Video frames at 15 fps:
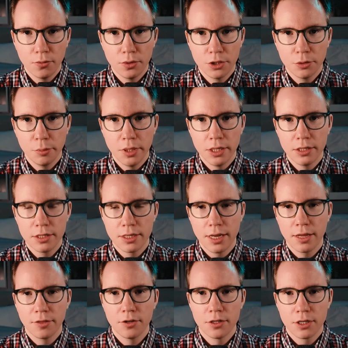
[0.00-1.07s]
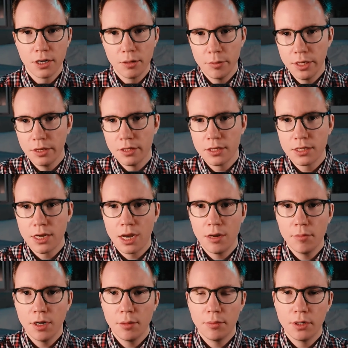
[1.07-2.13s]
which means that there's going to be the same
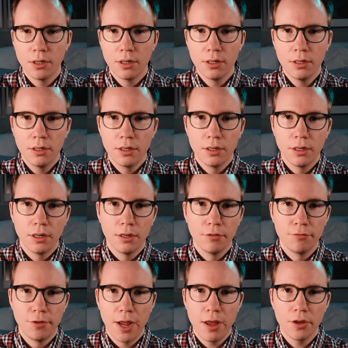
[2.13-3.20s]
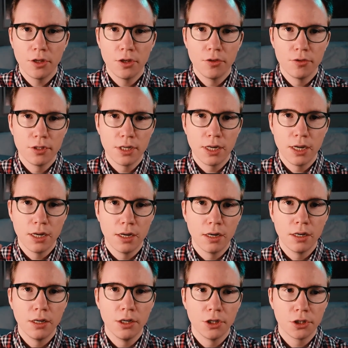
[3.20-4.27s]
number of values in
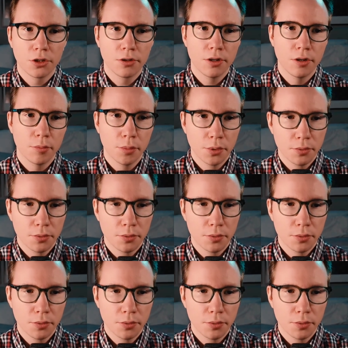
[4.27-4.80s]
each group.